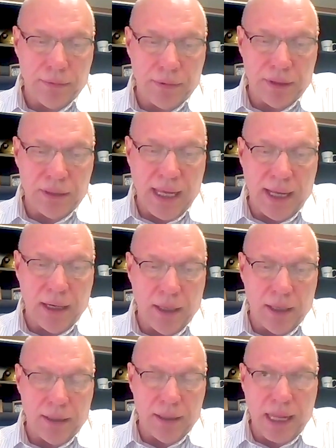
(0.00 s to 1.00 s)
not
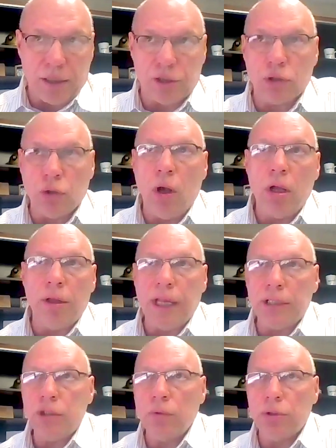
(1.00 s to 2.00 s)
a soil
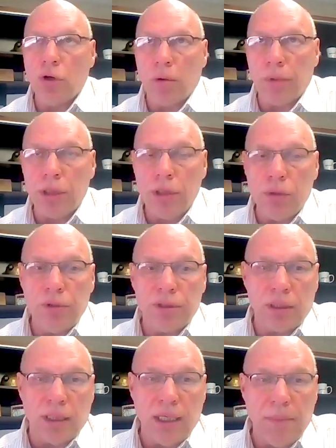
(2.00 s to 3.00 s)
that you would normally use
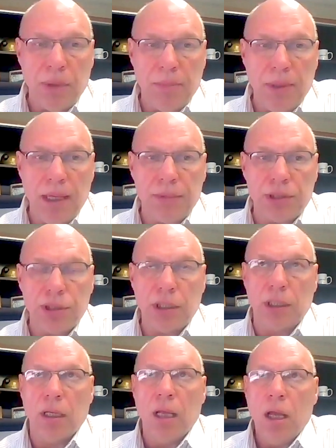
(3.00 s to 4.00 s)
in an EPB
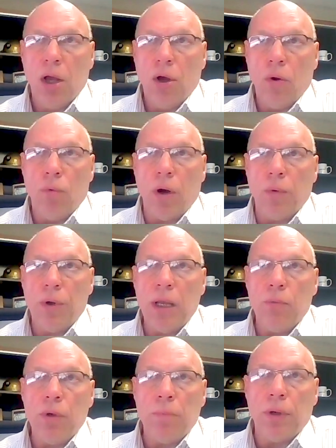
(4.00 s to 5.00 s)
machine. What
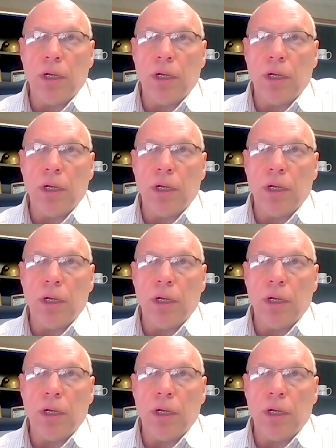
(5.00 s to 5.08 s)
we put